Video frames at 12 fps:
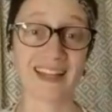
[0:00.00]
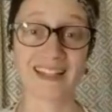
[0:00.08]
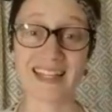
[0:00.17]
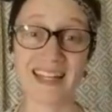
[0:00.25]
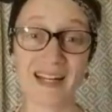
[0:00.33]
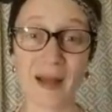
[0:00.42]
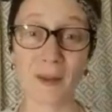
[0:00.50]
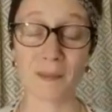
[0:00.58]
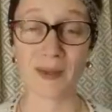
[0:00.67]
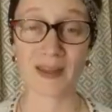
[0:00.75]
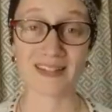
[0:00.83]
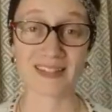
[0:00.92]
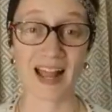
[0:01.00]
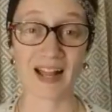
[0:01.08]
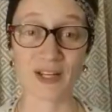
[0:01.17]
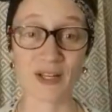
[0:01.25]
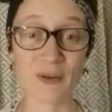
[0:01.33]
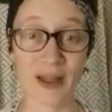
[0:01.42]
and it's eating up
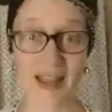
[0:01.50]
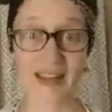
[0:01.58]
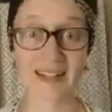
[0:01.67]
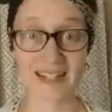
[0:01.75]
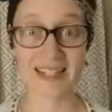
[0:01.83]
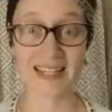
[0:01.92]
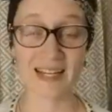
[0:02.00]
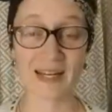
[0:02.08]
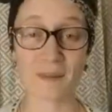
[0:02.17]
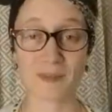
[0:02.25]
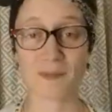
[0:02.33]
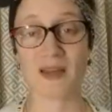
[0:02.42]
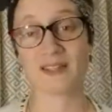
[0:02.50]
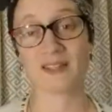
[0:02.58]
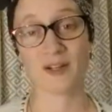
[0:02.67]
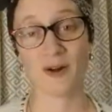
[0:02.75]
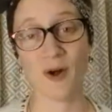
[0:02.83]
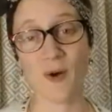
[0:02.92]
inside you, and it's eating up space
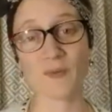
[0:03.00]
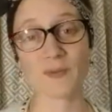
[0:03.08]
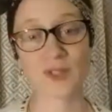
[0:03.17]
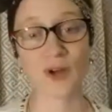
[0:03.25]
in your home.